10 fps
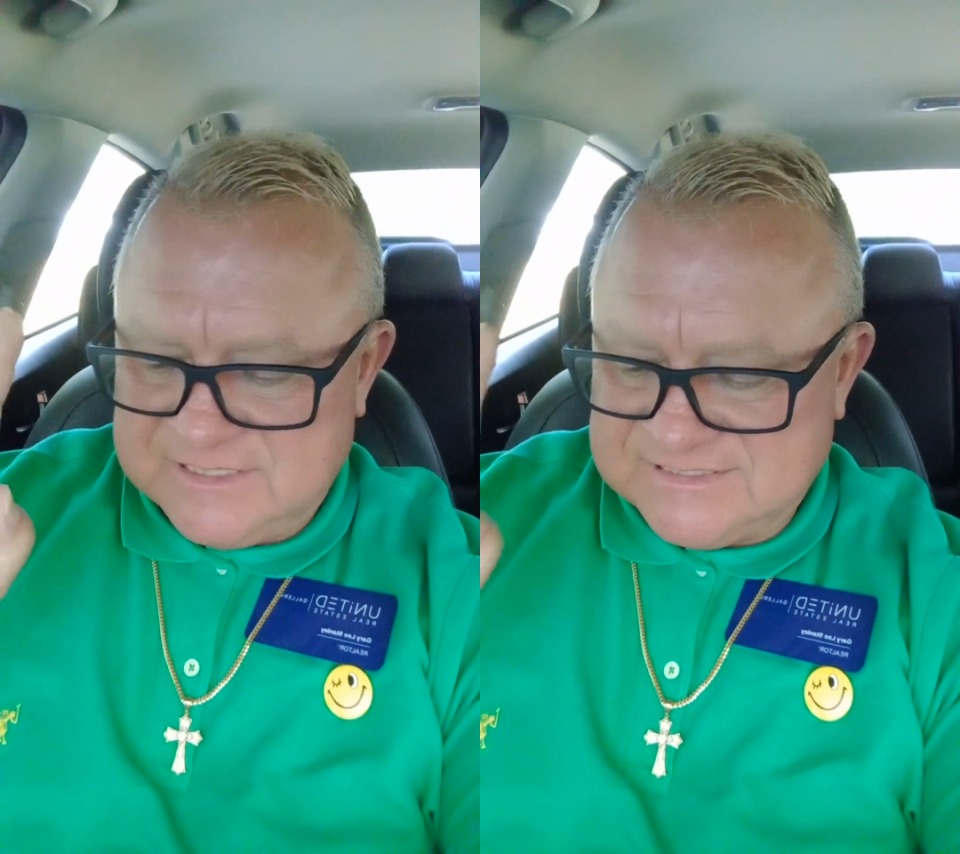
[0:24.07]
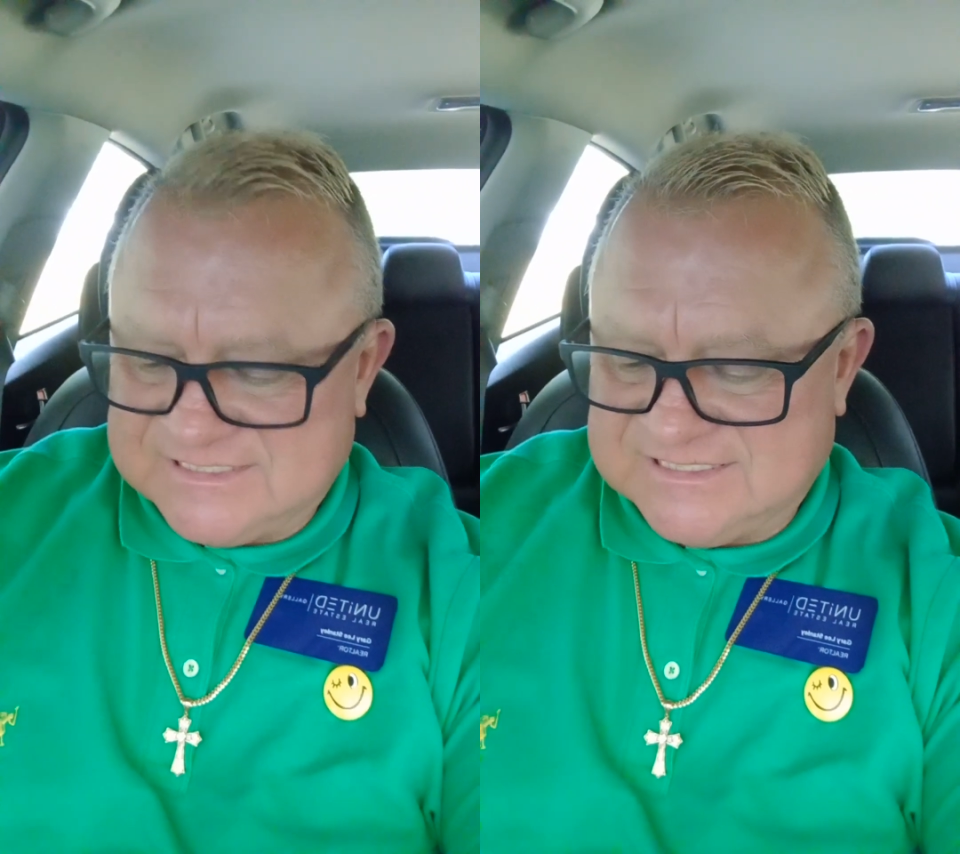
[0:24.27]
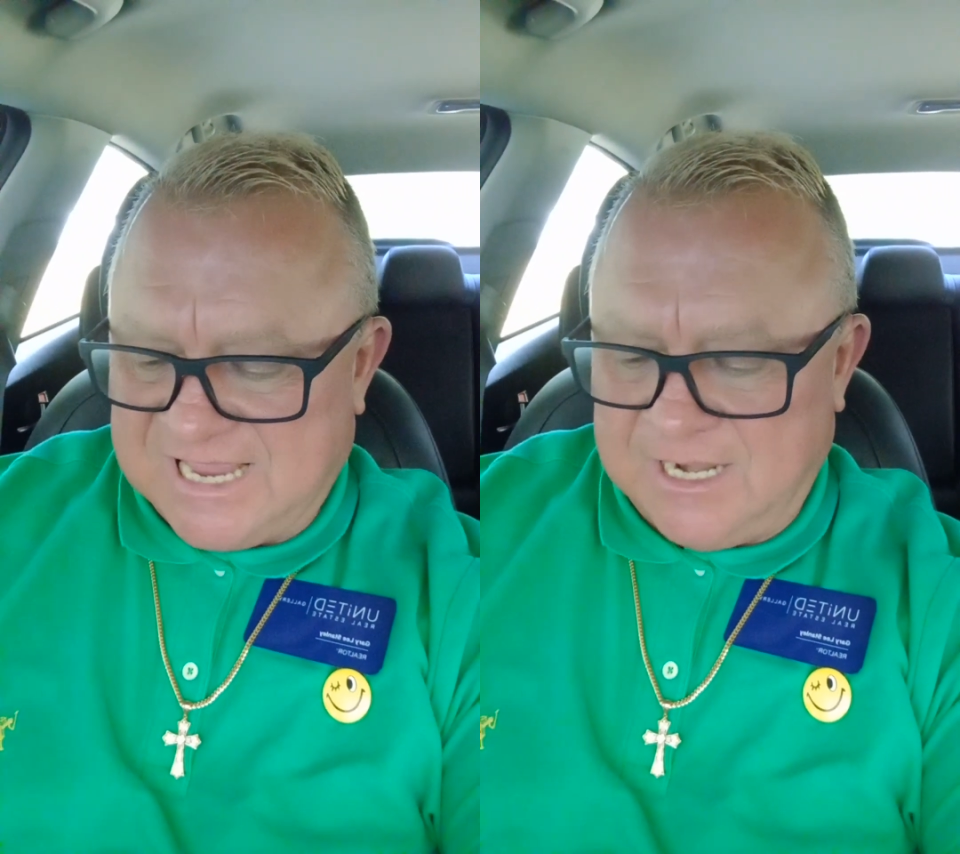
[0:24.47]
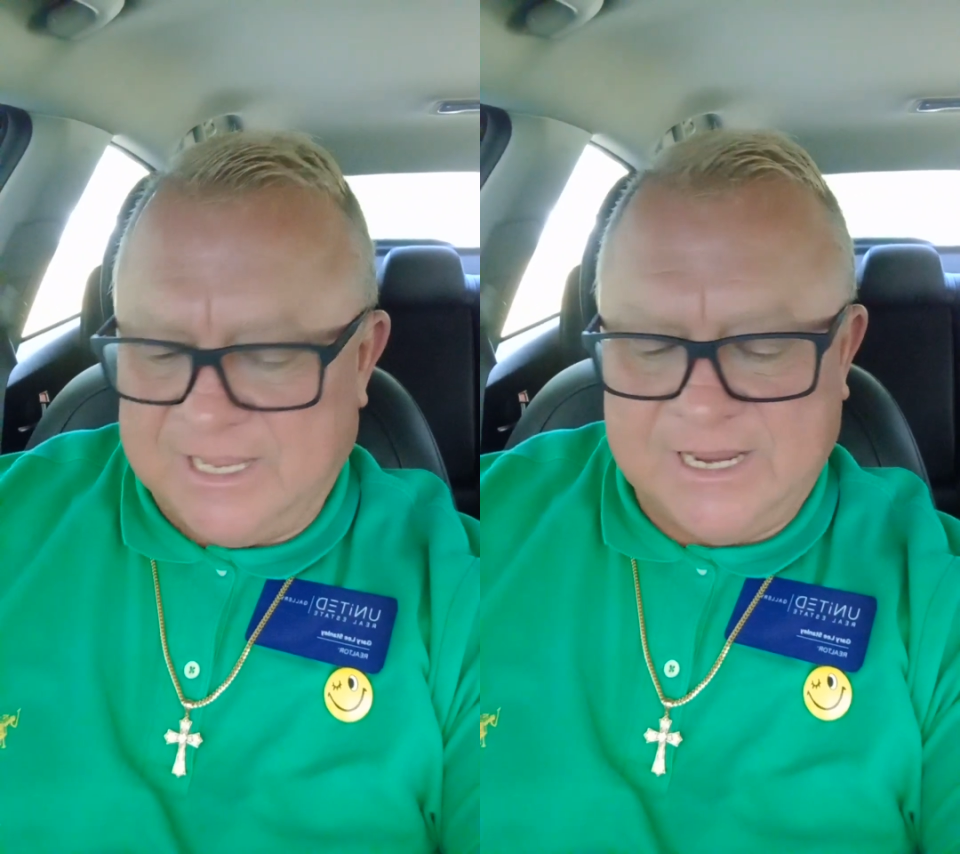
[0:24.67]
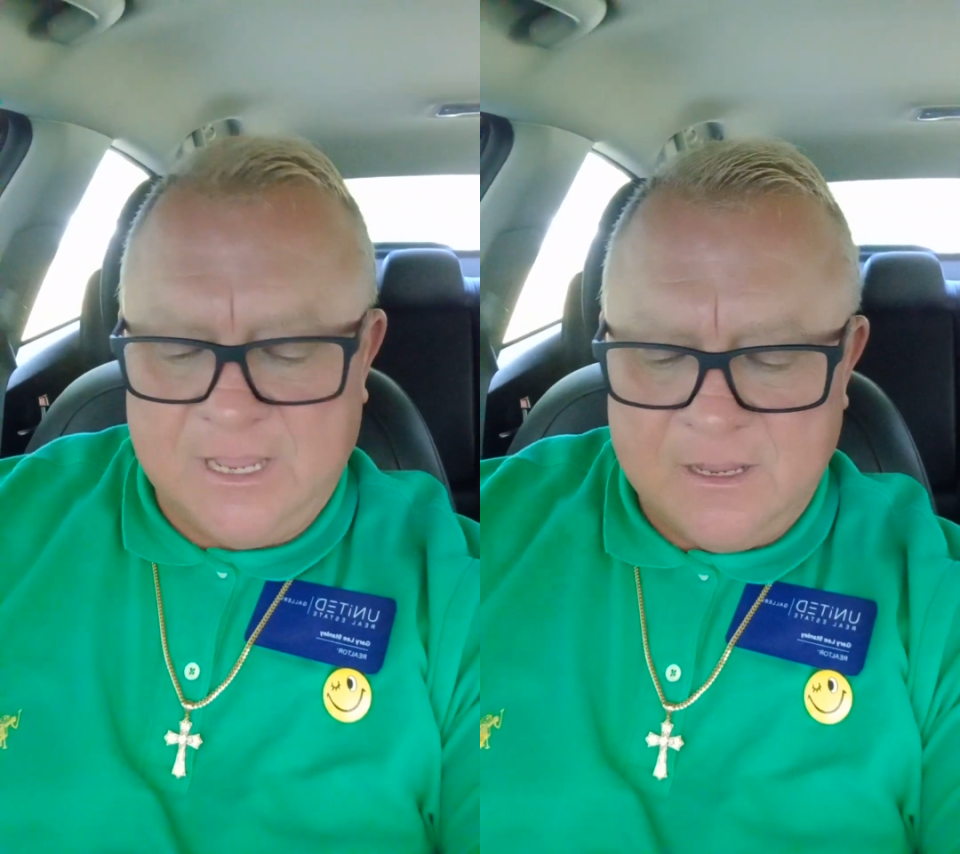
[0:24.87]

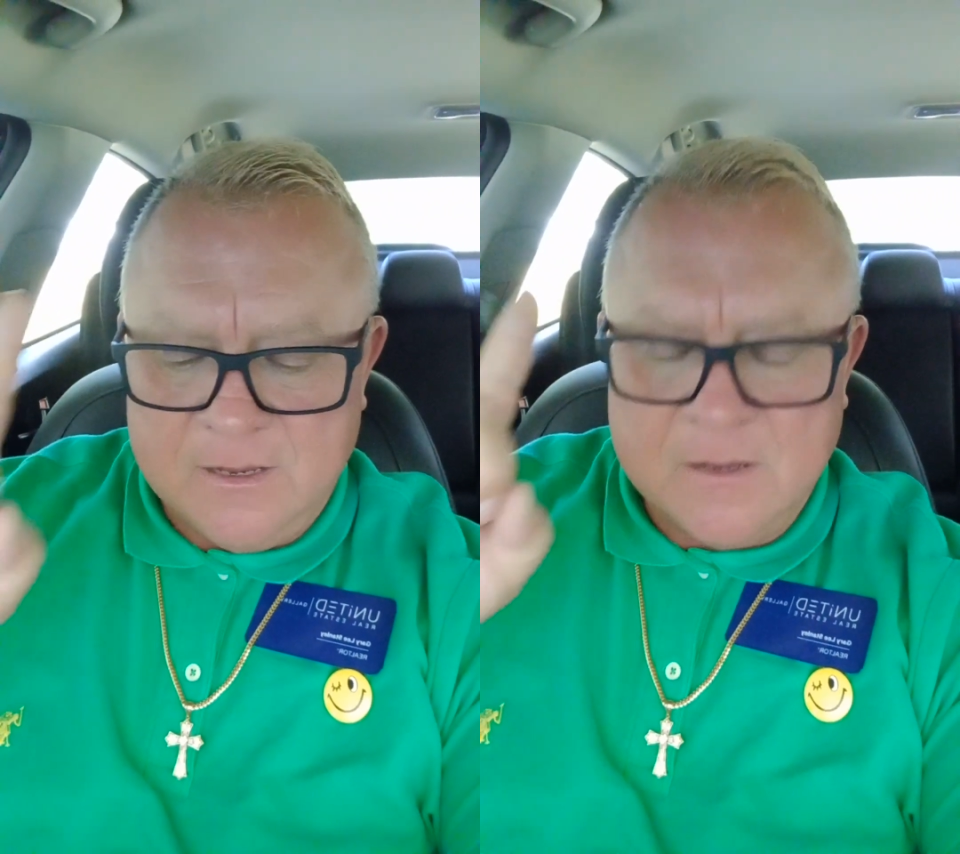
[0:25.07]
selling